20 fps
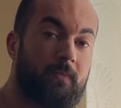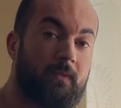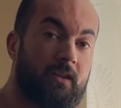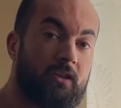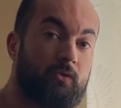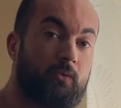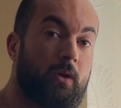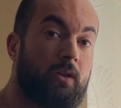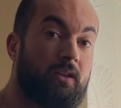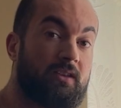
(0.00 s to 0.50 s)

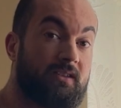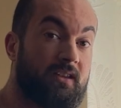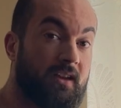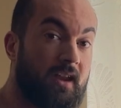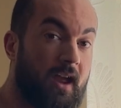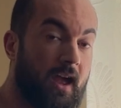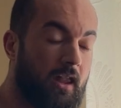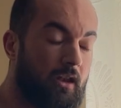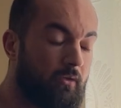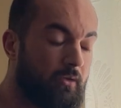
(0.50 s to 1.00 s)
as well as the
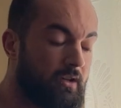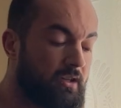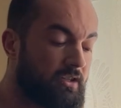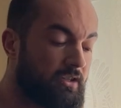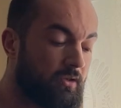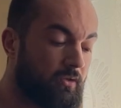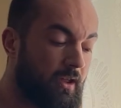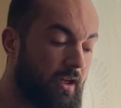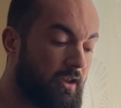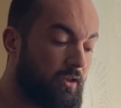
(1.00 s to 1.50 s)
calories
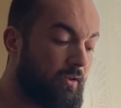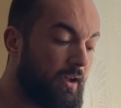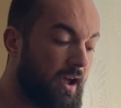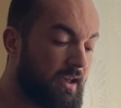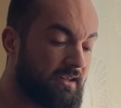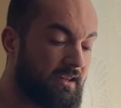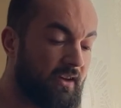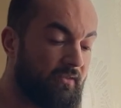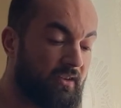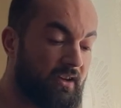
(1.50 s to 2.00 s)
so that you
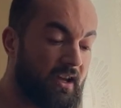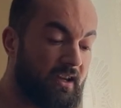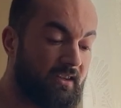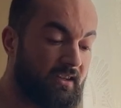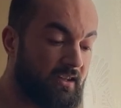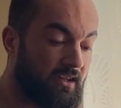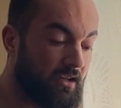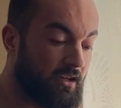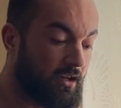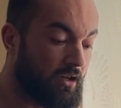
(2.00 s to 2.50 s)
guys have an
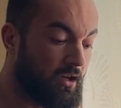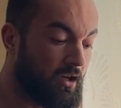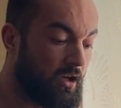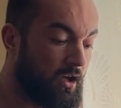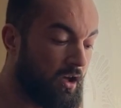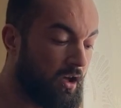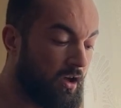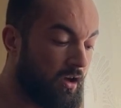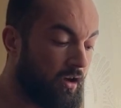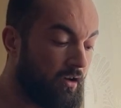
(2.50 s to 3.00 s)
idea
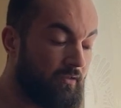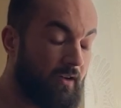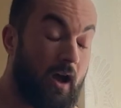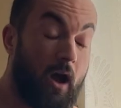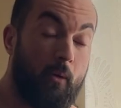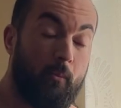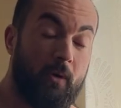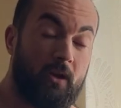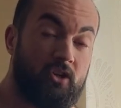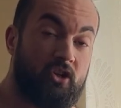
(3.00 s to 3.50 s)
of
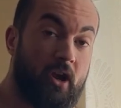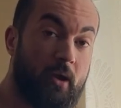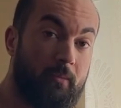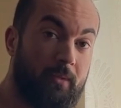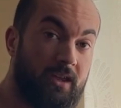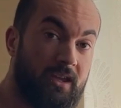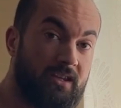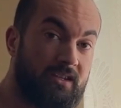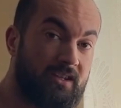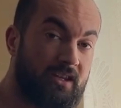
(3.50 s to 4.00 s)
how much I'm
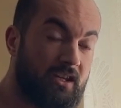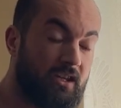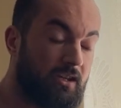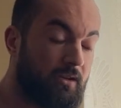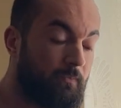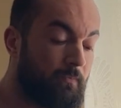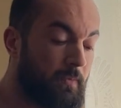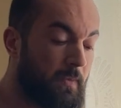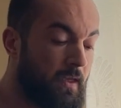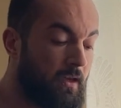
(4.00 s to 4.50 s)
eating.
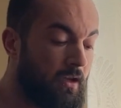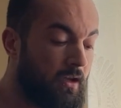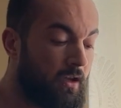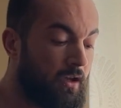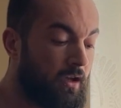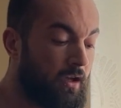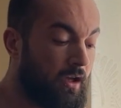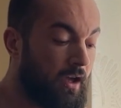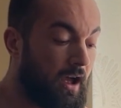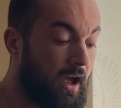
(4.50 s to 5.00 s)

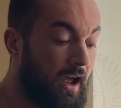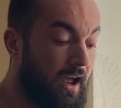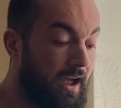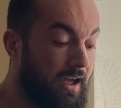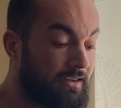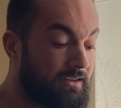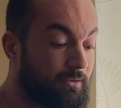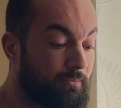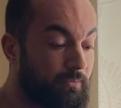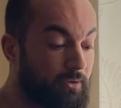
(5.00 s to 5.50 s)
I
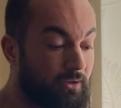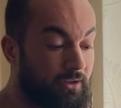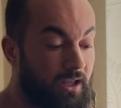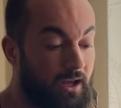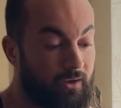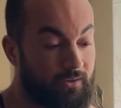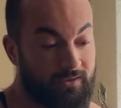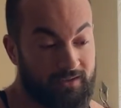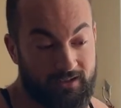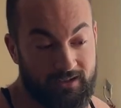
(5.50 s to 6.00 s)
had to pull
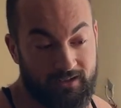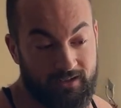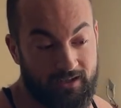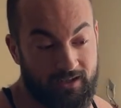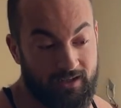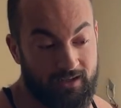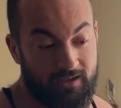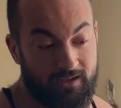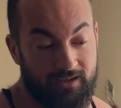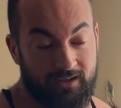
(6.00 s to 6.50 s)
out the
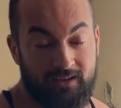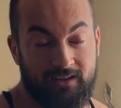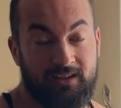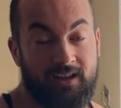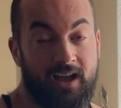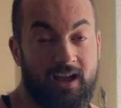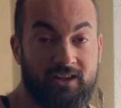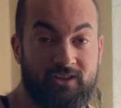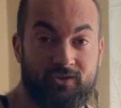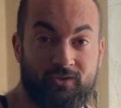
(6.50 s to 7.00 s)

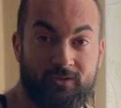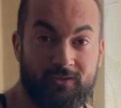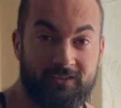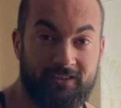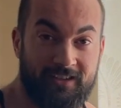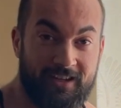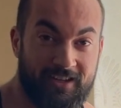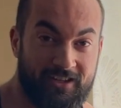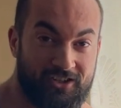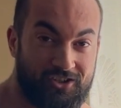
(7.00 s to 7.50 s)
casserole
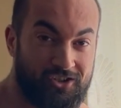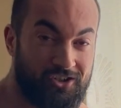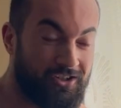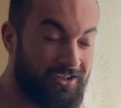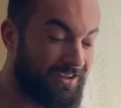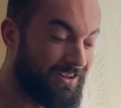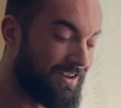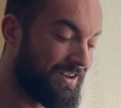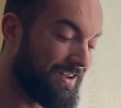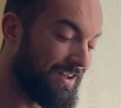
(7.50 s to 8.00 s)
dish
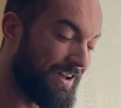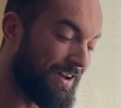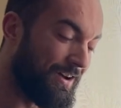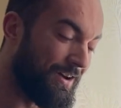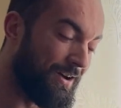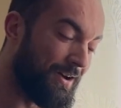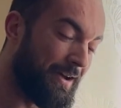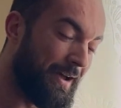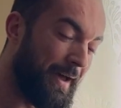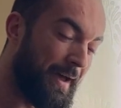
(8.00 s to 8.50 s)

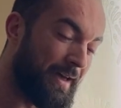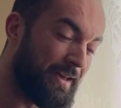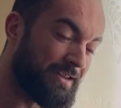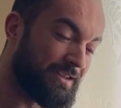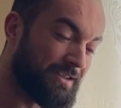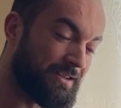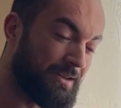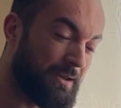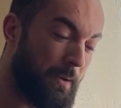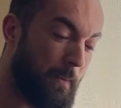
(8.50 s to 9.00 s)

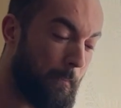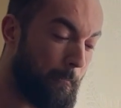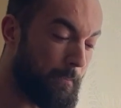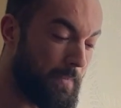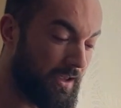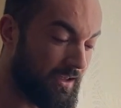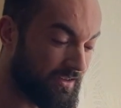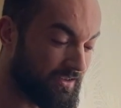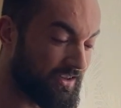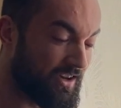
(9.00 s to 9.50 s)
as
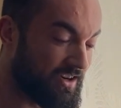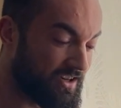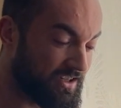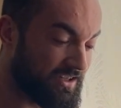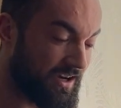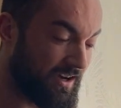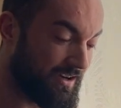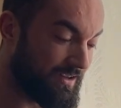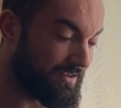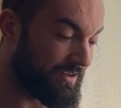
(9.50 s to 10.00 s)
meals are
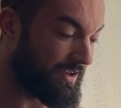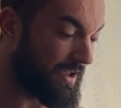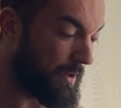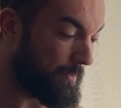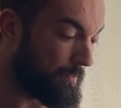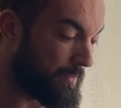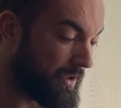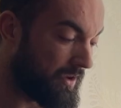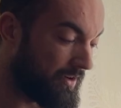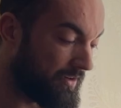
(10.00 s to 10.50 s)
starting to
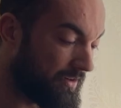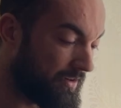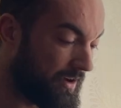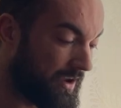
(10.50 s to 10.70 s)
get bigger